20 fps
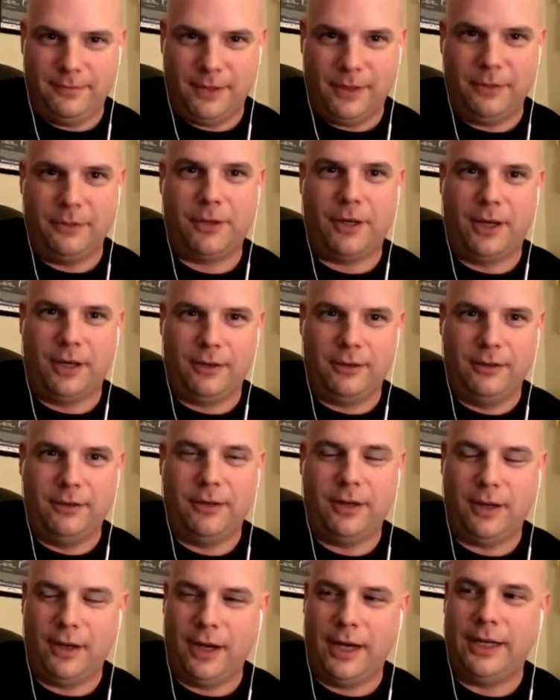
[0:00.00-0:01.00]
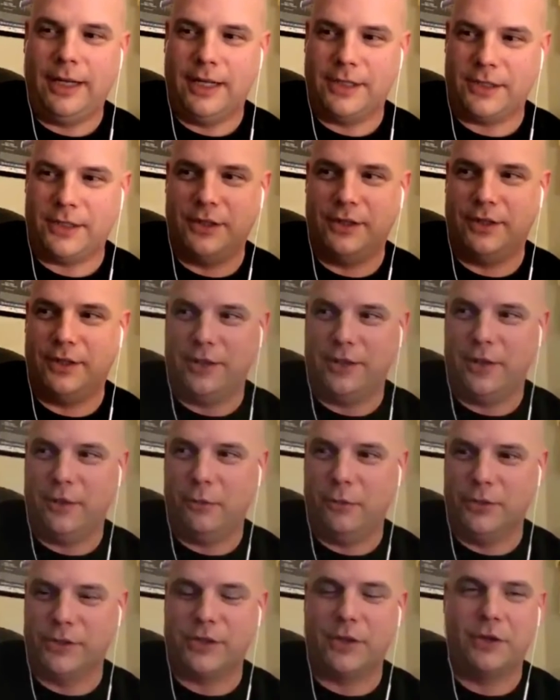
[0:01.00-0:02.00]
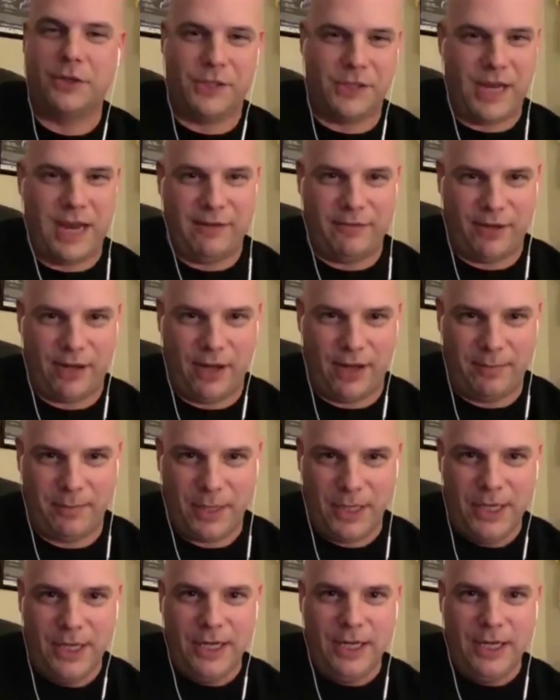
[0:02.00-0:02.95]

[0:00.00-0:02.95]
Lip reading: Okay. All right, that's good to know. We'll start saving up,